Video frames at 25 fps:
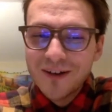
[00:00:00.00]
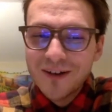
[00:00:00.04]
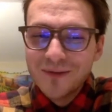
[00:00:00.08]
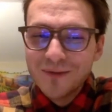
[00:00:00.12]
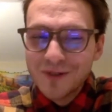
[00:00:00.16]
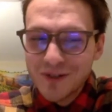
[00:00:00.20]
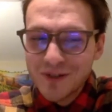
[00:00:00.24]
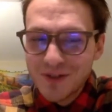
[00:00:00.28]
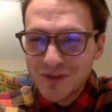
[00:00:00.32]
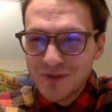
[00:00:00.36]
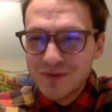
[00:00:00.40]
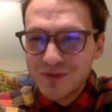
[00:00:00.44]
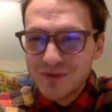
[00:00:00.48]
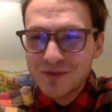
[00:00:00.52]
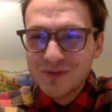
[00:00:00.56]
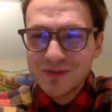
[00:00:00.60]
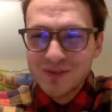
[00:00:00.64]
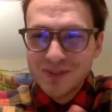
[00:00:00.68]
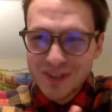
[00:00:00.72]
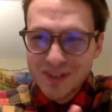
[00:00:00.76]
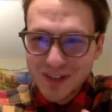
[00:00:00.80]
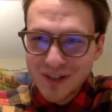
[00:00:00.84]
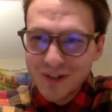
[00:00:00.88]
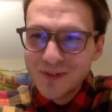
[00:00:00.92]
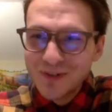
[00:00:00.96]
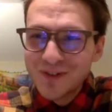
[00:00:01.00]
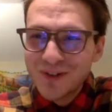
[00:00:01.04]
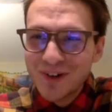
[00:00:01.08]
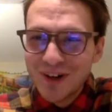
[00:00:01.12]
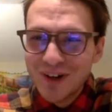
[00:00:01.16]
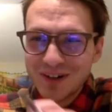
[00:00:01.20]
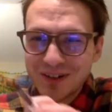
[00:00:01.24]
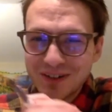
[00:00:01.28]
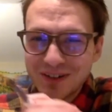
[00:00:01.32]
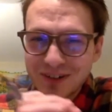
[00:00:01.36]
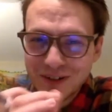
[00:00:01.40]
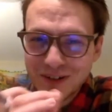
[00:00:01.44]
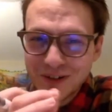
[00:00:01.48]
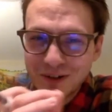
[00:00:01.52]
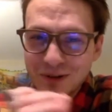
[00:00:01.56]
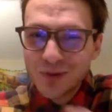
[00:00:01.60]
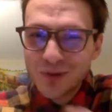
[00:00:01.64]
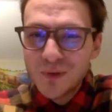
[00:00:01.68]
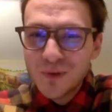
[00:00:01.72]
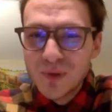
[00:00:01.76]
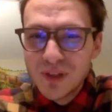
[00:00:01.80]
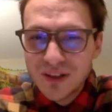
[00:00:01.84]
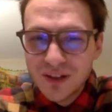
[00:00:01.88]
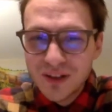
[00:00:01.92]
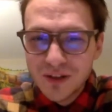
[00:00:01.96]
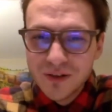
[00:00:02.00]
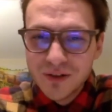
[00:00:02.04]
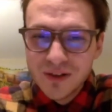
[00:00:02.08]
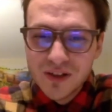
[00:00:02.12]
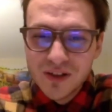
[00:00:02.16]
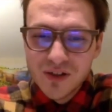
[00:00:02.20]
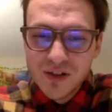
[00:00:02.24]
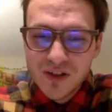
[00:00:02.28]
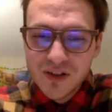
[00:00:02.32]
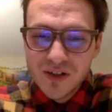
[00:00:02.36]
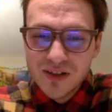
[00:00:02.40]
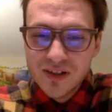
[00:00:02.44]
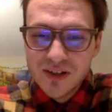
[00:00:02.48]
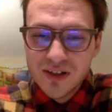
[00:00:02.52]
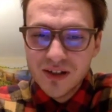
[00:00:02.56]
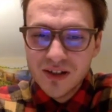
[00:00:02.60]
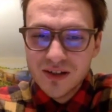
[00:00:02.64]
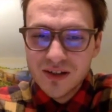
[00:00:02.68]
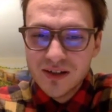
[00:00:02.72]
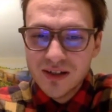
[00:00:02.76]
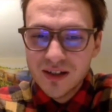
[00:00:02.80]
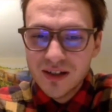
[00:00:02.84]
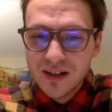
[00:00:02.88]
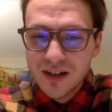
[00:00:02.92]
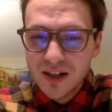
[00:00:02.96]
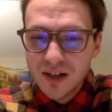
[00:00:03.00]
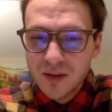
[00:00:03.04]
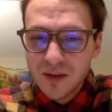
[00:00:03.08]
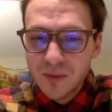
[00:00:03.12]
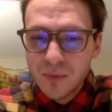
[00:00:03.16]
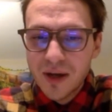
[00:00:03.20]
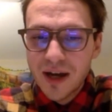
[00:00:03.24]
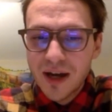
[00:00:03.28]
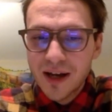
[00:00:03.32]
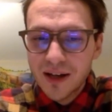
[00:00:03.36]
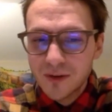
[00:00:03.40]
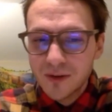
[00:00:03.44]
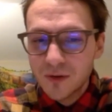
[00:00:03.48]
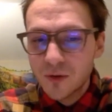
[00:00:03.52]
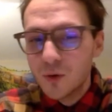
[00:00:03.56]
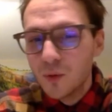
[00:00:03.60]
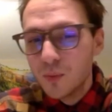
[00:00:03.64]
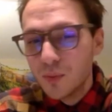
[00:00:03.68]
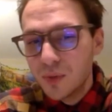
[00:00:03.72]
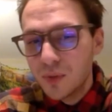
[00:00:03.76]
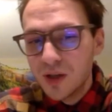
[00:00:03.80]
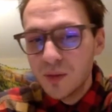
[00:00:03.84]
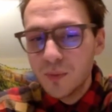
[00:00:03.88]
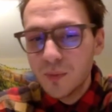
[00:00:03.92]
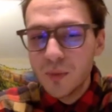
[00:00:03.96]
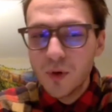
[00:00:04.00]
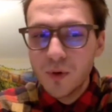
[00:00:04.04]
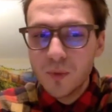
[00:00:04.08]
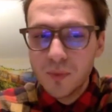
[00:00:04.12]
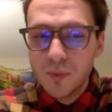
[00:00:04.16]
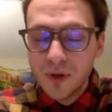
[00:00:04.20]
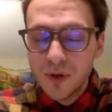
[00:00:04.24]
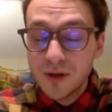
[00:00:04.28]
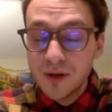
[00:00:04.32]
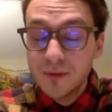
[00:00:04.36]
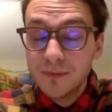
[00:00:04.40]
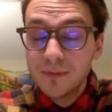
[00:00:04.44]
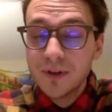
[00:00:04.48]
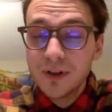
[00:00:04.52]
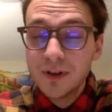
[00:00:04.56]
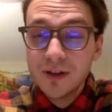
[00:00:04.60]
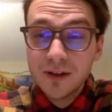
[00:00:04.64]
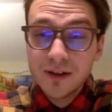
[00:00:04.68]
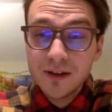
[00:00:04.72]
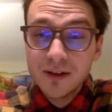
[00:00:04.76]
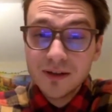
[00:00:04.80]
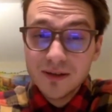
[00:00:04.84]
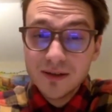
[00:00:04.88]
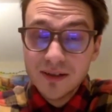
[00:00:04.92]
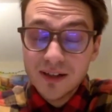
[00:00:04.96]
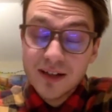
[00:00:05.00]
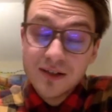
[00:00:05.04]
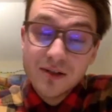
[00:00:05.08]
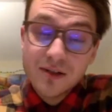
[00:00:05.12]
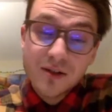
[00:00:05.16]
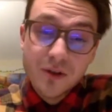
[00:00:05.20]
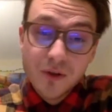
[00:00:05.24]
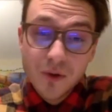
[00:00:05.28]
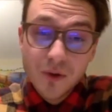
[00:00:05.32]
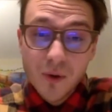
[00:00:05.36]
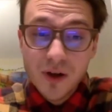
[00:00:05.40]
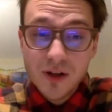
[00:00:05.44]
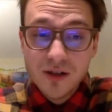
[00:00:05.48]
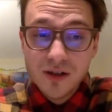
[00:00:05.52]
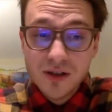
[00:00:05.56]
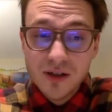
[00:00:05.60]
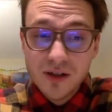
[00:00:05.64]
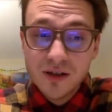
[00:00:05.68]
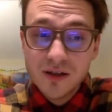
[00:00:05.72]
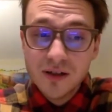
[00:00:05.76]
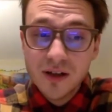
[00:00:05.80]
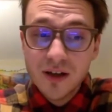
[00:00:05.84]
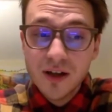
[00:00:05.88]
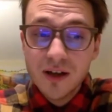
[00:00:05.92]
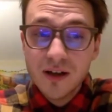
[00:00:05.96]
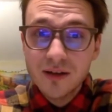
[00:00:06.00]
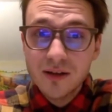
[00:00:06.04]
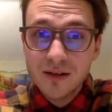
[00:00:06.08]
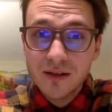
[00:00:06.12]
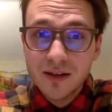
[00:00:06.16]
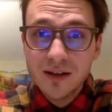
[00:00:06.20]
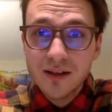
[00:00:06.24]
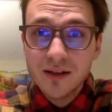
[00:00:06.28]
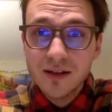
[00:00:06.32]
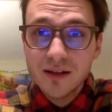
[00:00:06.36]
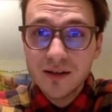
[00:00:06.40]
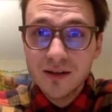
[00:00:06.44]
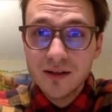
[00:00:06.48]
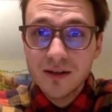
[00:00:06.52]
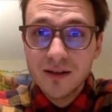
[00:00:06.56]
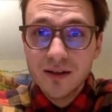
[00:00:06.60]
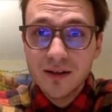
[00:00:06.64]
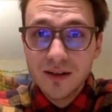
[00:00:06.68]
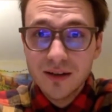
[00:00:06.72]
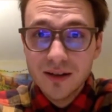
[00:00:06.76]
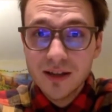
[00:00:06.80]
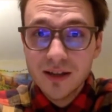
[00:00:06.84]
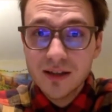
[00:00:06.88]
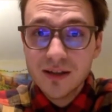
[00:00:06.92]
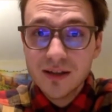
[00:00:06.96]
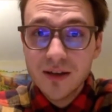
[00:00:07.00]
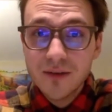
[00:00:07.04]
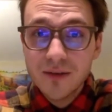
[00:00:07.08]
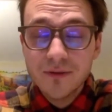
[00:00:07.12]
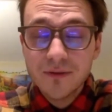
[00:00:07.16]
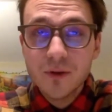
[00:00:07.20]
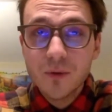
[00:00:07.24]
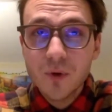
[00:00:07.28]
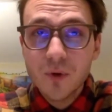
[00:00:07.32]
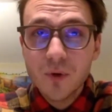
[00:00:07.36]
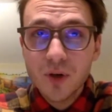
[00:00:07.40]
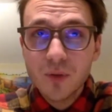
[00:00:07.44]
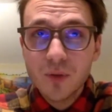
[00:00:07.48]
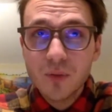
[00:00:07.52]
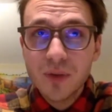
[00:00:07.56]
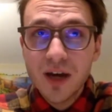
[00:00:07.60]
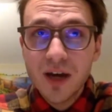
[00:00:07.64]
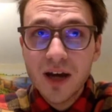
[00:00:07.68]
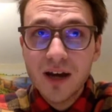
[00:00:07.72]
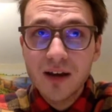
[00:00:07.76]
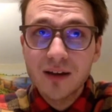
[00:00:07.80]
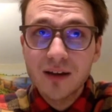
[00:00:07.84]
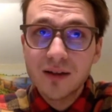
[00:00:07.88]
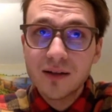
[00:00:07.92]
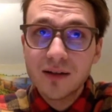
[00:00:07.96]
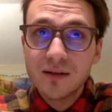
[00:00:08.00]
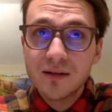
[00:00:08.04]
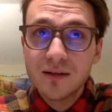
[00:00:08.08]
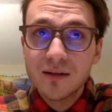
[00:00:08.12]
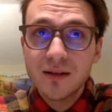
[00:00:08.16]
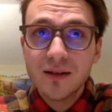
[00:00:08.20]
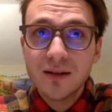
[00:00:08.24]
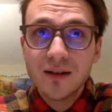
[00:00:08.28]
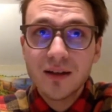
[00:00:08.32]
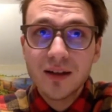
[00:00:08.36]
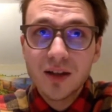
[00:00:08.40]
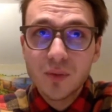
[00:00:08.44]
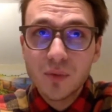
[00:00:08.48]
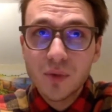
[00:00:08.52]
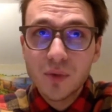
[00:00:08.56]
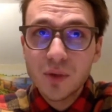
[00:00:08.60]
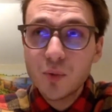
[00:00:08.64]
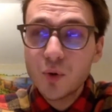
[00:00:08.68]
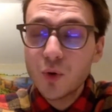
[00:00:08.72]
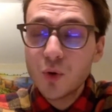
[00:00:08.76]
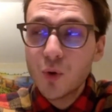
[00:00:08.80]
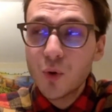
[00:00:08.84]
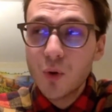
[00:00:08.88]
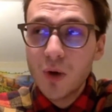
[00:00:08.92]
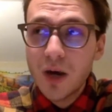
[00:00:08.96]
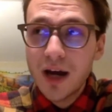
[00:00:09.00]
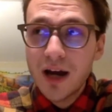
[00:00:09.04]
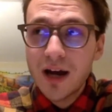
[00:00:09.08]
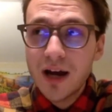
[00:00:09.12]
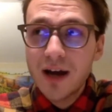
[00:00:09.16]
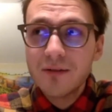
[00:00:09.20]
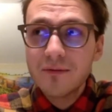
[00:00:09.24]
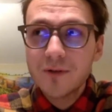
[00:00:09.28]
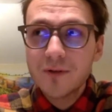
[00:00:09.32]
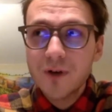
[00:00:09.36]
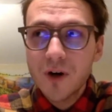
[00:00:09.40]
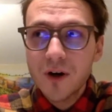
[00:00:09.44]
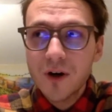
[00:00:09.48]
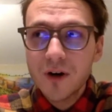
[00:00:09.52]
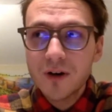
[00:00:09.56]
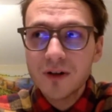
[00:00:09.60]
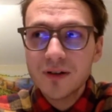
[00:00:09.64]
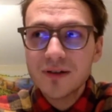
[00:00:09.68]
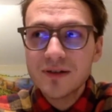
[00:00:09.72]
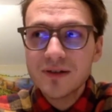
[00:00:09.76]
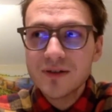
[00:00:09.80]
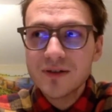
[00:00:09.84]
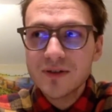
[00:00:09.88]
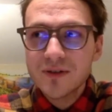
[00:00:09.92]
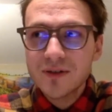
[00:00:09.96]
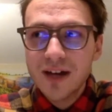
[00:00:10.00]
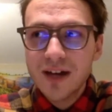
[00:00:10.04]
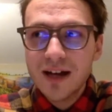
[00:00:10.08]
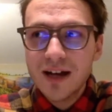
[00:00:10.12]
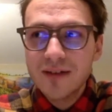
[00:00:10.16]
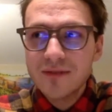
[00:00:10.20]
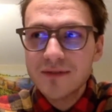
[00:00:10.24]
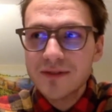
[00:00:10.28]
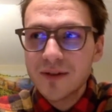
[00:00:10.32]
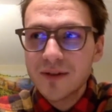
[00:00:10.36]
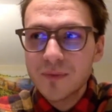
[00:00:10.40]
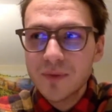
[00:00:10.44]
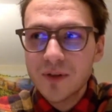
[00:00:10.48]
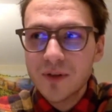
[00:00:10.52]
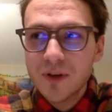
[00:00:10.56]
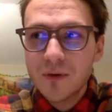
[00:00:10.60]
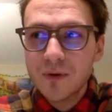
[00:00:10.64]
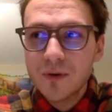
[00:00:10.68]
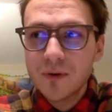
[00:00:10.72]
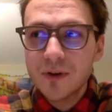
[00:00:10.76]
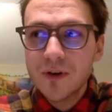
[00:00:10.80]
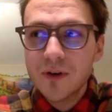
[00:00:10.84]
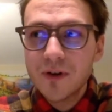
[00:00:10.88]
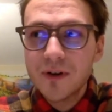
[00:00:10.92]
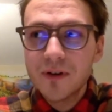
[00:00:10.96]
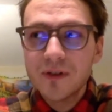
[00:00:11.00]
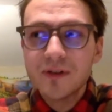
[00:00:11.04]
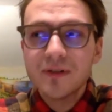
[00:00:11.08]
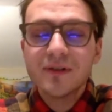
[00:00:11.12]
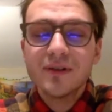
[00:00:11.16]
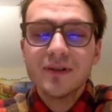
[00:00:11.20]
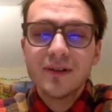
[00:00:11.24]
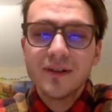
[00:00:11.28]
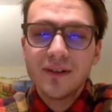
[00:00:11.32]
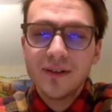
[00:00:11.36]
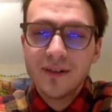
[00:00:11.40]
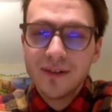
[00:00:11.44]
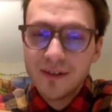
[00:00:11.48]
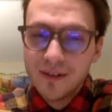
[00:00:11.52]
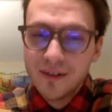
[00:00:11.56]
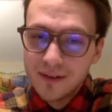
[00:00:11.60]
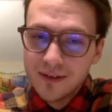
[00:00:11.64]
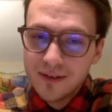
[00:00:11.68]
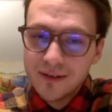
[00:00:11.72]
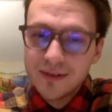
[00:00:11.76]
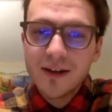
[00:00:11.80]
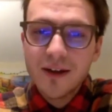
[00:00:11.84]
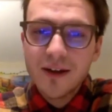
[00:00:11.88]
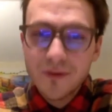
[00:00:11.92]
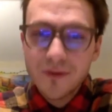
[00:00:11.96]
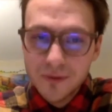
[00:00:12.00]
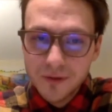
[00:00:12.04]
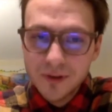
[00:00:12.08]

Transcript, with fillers: as of right now, I'm just still trying to, you know, tweak the logistics and get it back to people. But to answer your question, yeah, they definitely want it back, and people who have gardens or have something going on